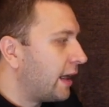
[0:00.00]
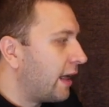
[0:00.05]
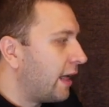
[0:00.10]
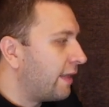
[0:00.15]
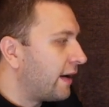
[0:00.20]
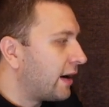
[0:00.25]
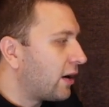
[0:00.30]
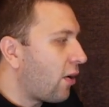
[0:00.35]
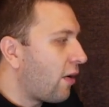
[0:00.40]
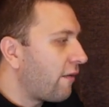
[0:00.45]

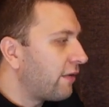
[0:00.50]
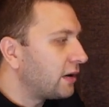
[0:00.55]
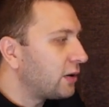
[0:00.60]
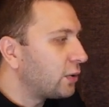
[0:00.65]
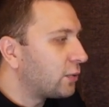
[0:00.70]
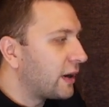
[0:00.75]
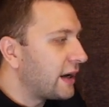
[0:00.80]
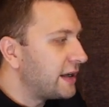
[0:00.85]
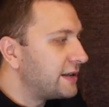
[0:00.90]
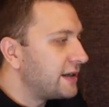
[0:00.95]
Their overall
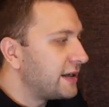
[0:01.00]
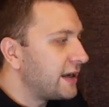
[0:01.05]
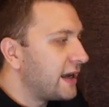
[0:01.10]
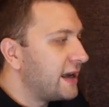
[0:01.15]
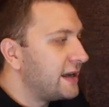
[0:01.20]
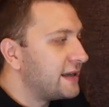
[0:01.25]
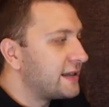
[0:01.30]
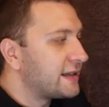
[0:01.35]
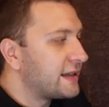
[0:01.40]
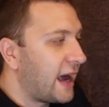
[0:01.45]
rating
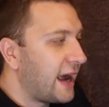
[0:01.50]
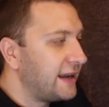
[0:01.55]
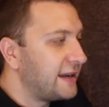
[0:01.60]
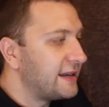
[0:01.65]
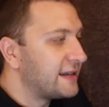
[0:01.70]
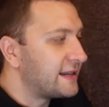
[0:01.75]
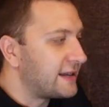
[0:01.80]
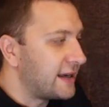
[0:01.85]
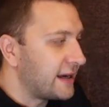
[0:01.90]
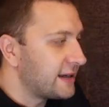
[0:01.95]
is
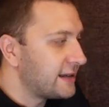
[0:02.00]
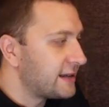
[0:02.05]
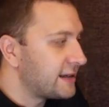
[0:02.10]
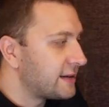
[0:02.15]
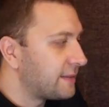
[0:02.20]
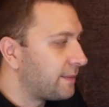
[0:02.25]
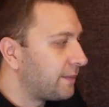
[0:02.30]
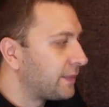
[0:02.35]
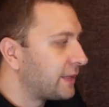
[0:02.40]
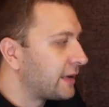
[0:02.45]

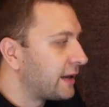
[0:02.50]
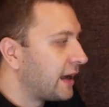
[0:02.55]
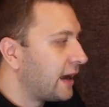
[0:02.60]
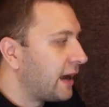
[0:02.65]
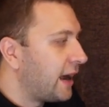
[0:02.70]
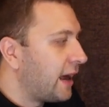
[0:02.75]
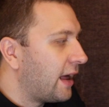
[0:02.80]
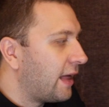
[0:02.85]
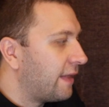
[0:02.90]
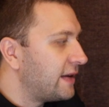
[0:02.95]
86.
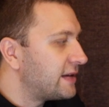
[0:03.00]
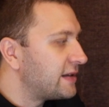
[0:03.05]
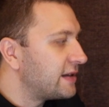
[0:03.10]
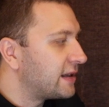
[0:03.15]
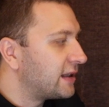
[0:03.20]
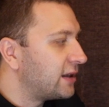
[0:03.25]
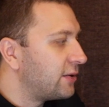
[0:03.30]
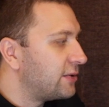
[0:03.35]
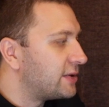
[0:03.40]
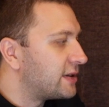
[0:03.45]
This
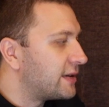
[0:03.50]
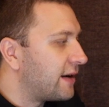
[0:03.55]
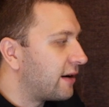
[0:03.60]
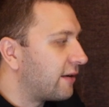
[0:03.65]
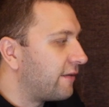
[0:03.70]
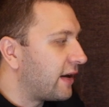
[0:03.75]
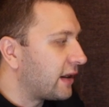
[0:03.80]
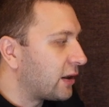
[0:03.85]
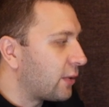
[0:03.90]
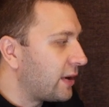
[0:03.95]
includes their
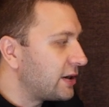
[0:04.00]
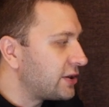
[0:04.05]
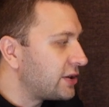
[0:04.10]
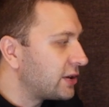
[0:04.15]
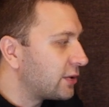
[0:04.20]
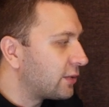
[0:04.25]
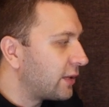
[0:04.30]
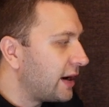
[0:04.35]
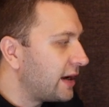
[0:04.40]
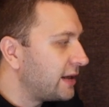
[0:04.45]

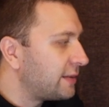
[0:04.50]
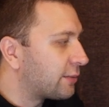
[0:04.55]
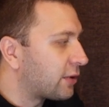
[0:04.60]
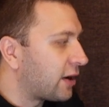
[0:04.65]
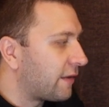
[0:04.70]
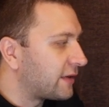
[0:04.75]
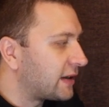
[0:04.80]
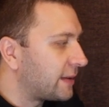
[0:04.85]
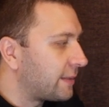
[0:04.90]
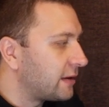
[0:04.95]
valuation grade,
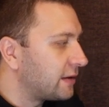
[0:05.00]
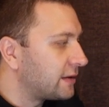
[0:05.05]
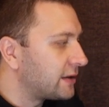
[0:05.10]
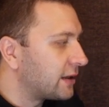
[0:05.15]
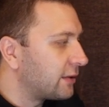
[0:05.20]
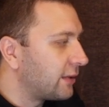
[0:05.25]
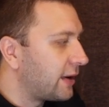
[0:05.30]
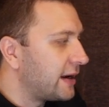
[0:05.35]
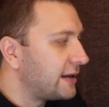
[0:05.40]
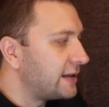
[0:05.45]
profitability
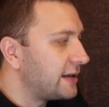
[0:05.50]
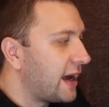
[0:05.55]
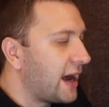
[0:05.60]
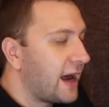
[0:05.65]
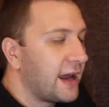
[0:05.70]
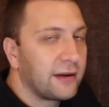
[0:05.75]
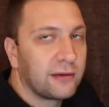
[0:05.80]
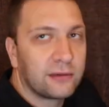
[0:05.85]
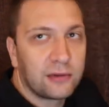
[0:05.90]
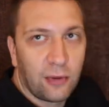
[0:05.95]
grade,
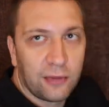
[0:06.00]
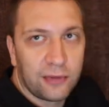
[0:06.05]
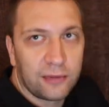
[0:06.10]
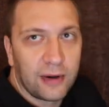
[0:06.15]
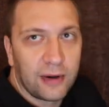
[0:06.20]
and growth